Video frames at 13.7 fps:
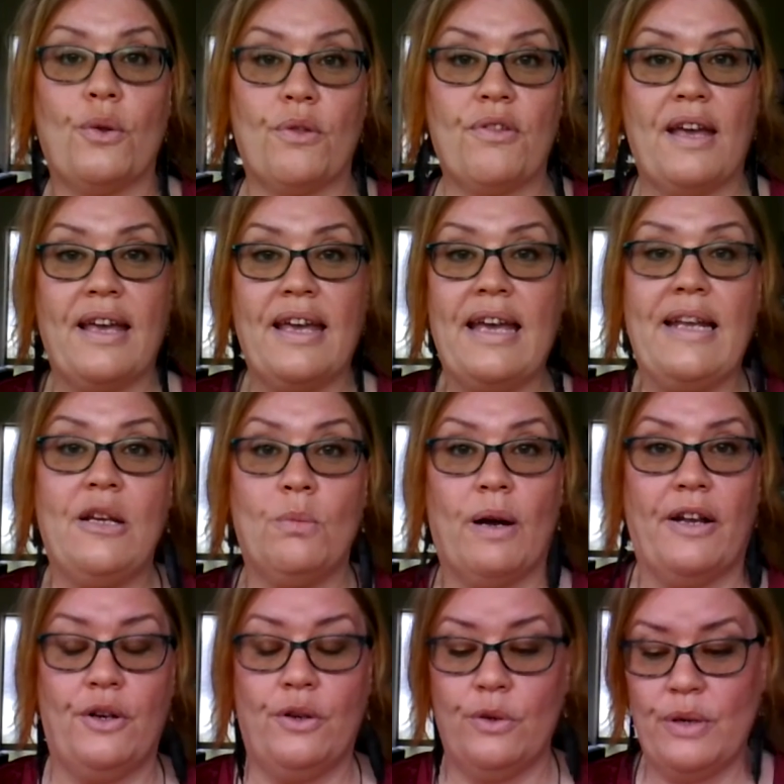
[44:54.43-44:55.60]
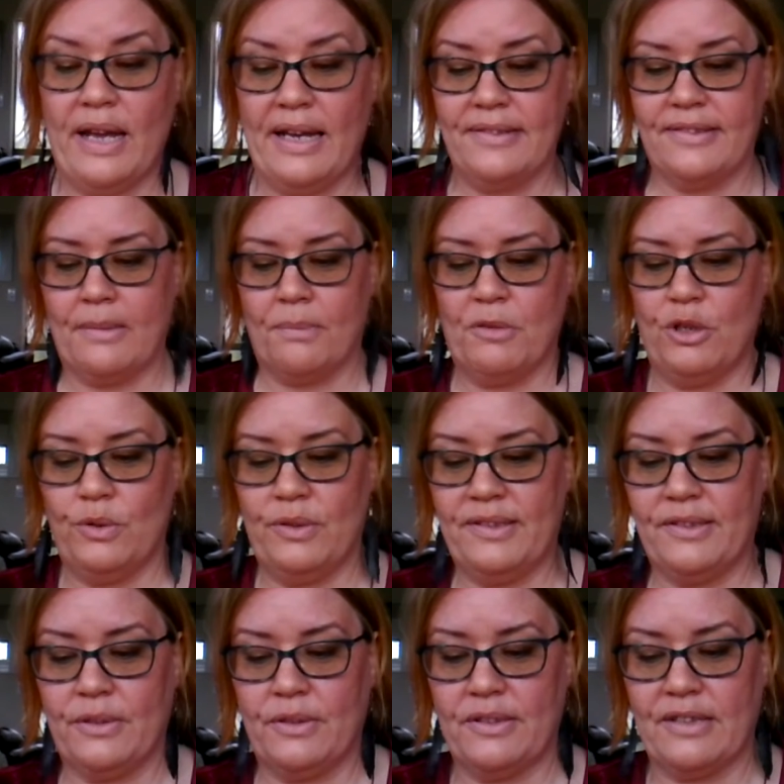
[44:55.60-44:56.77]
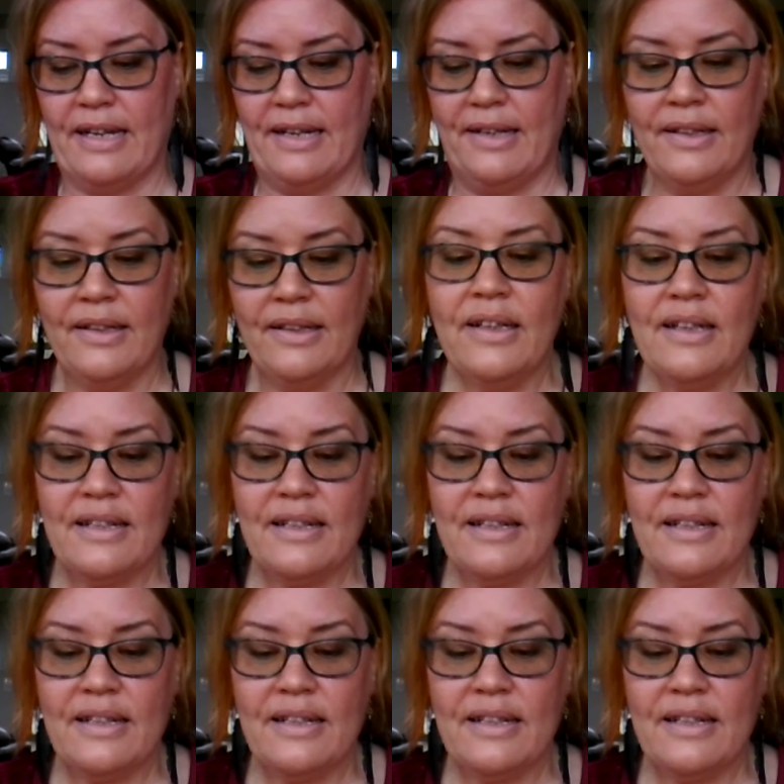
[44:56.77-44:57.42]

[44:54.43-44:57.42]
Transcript: You don't think anyone who has someone who has suicide